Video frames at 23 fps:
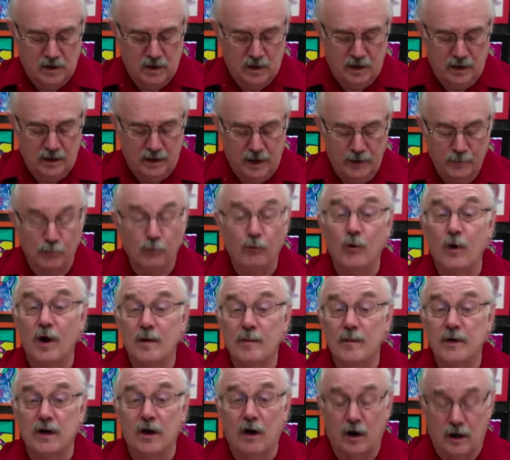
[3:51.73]
And I rub
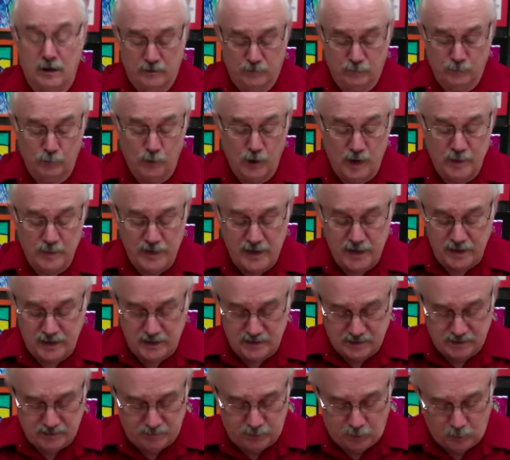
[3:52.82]
it on. Rubbing
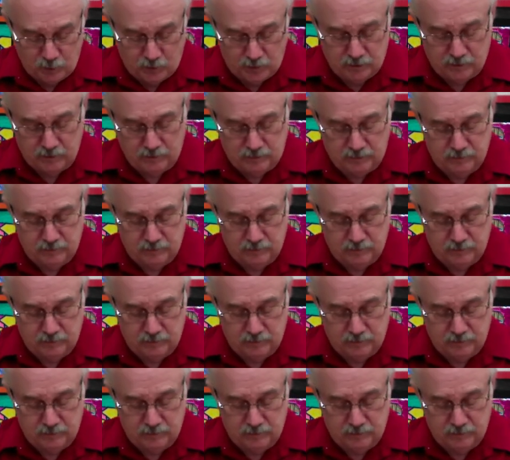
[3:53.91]
is important.